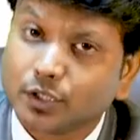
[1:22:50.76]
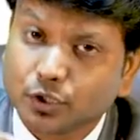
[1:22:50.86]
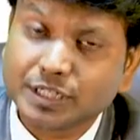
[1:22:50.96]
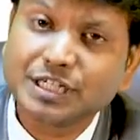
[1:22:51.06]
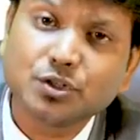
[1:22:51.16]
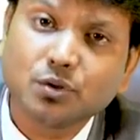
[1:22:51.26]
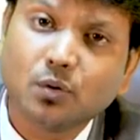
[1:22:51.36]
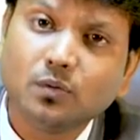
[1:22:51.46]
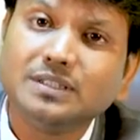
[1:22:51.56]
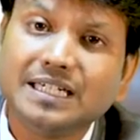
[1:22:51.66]

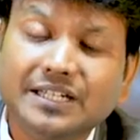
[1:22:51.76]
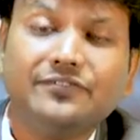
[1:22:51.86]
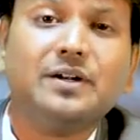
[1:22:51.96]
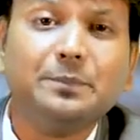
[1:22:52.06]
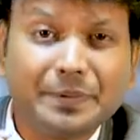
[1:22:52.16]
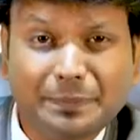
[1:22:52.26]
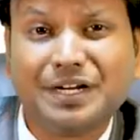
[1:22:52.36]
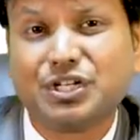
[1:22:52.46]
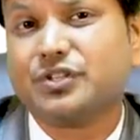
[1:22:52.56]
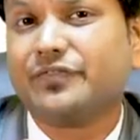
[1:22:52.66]
the different
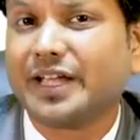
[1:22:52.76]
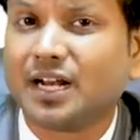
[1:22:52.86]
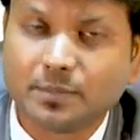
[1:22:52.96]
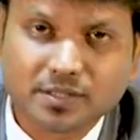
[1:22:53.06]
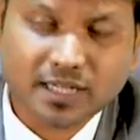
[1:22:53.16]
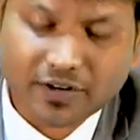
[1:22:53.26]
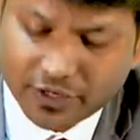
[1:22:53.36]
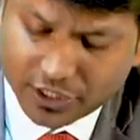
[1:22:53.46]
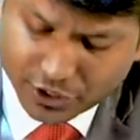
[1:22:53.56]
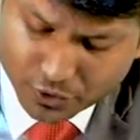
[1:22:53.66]
preparations of cannabis, that
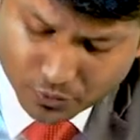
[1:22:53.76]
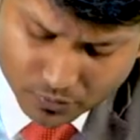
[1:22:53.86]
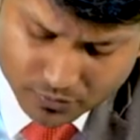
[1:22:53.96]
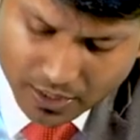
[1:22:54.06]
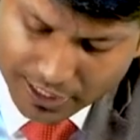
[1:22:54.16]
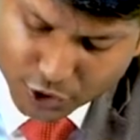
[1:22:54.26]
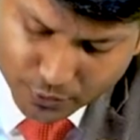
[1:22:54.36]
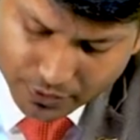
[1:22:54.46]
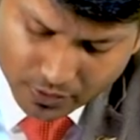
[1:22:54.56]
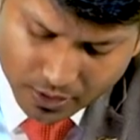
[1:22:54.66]
we need to know. I'll
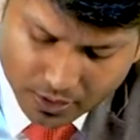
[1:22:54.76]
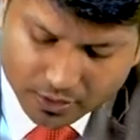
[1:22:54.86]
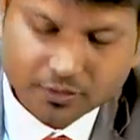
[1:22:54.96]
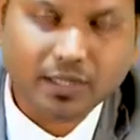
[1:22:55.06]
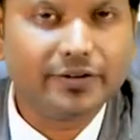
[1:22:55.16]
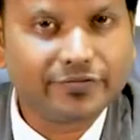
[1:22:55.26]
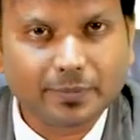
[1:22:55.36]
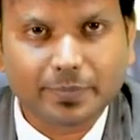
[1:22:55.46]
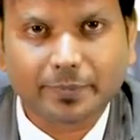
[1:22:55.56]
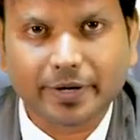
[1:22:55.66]
show you the
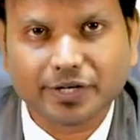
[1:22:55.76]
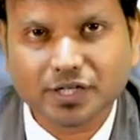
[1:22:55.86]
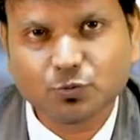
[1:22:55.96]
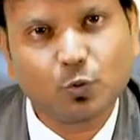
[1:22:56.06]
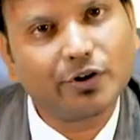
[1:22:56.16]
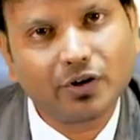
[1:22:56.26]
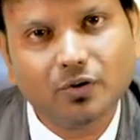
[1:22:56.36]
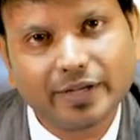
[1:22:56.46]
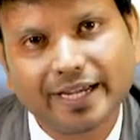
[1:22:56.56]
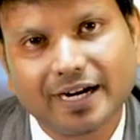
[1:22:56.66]
different preparations. What you're
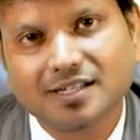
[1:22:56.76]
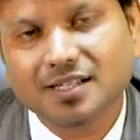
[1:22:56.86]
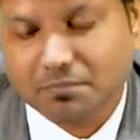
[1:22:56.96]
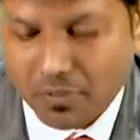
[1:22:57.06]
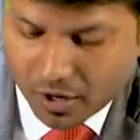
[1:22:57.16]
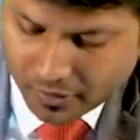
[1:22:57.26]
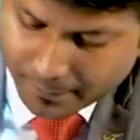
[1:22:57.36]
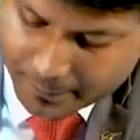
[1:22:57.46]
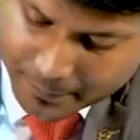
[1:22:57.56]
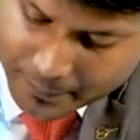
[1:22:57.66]
looking at is the bong.